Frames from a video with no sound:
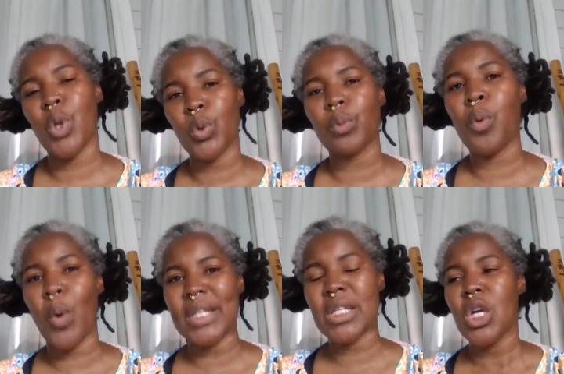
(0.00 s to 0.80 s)
total
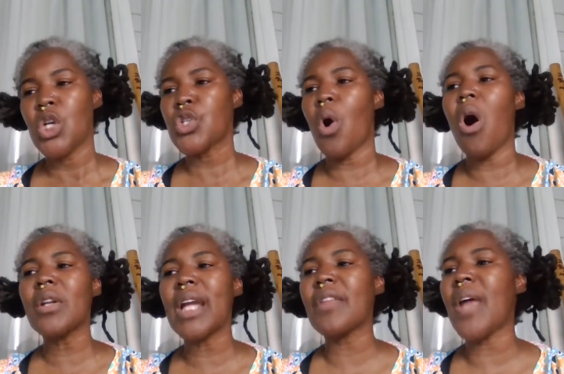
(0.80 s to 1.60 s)
points. So
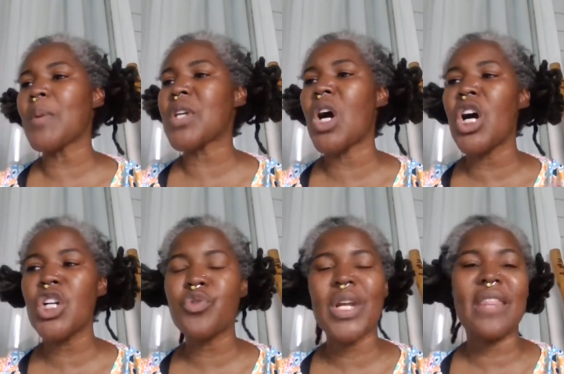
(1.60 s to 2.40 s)
altogether, that was
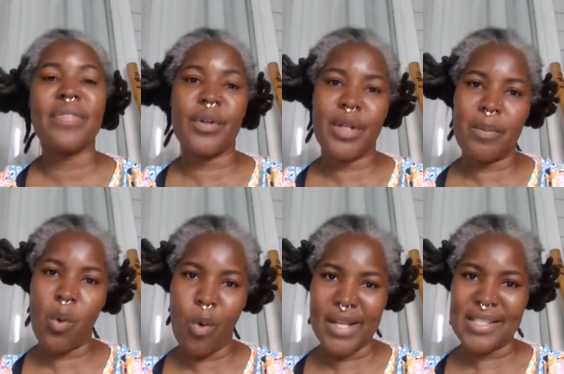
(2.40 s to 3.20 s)
130
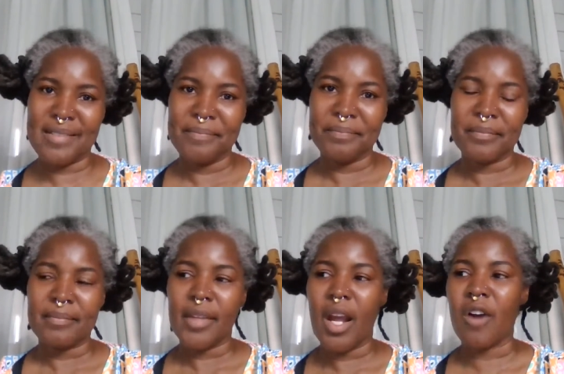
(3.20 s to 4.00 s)
points.
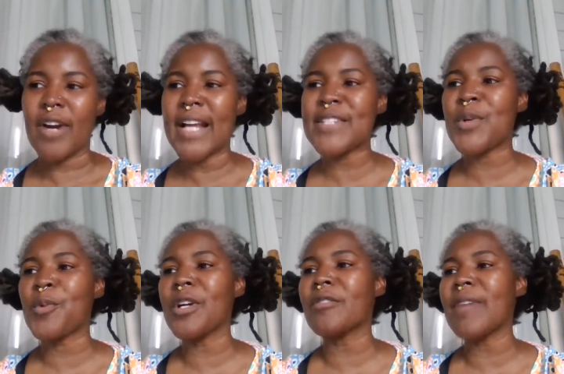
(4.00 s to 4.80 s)
All right, so
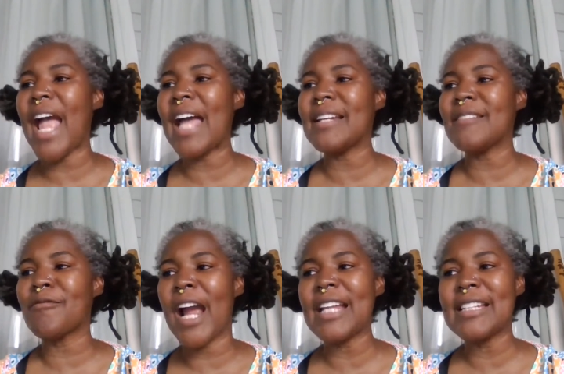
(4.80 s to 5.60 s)
we're at
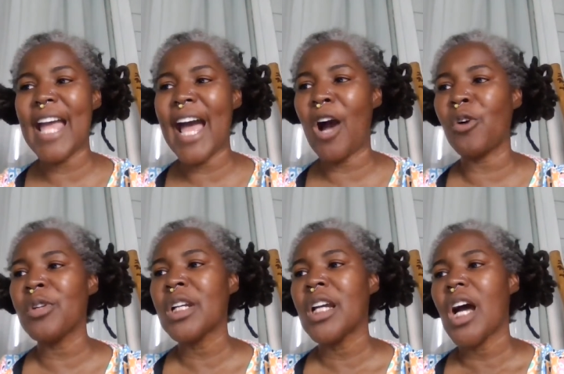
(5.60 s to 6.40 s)
right
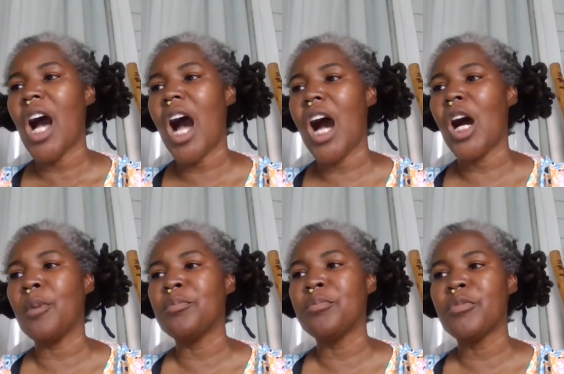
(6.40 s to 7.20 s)
now
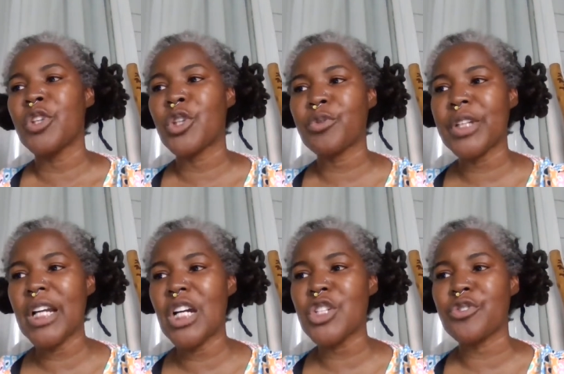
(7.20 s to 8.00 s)

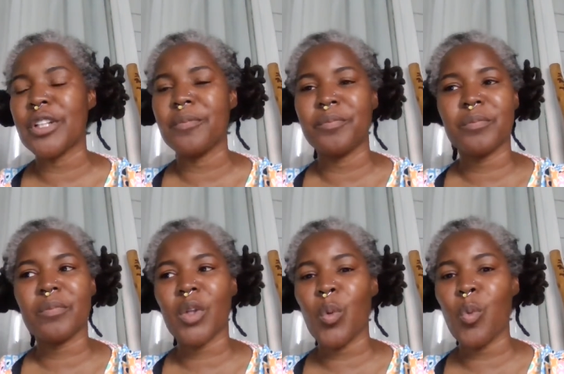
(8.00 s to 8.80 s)
300,
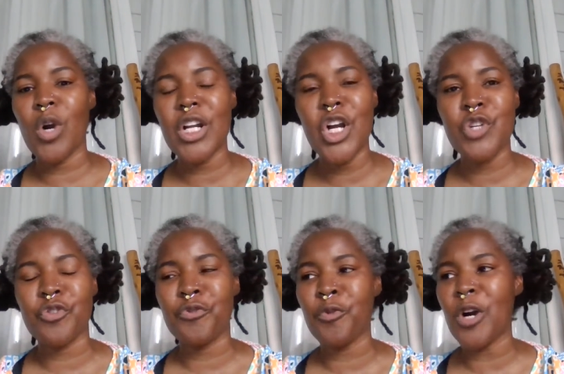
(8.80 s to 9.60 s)

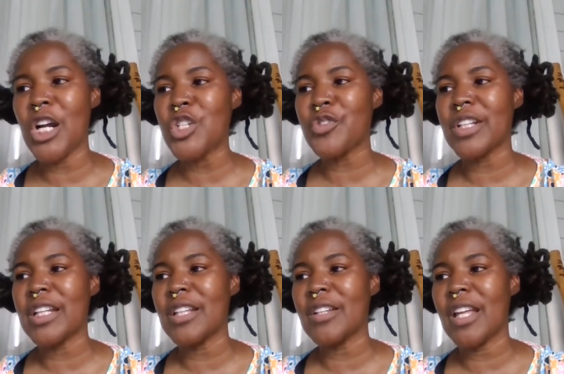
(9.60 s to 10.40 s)
100, 400,